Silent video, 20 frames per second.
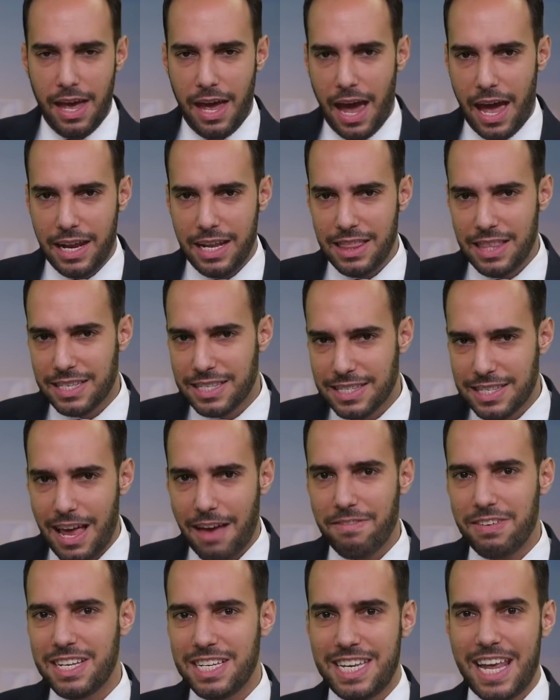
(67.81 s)
And in the
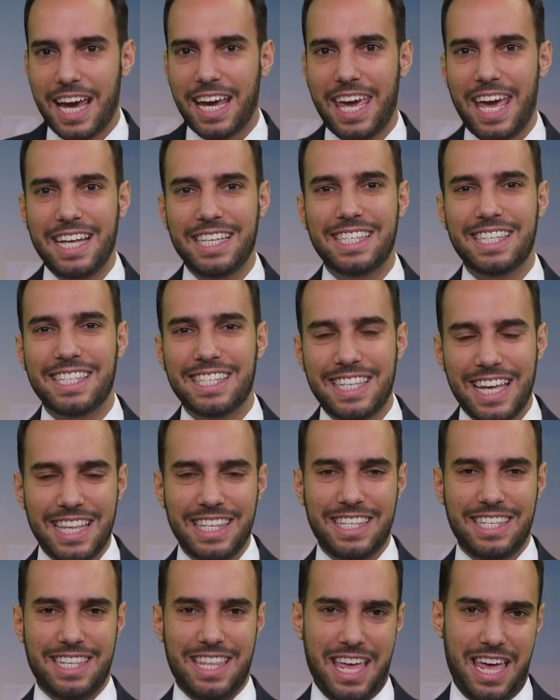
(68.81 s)
7 decades
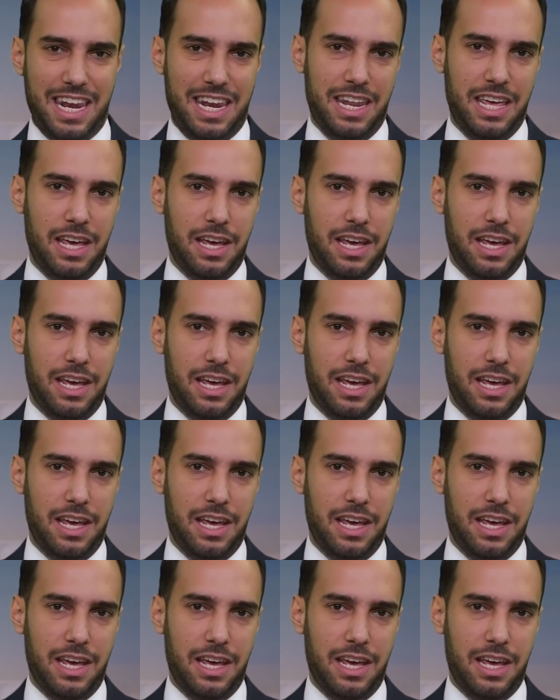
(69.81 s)
since then,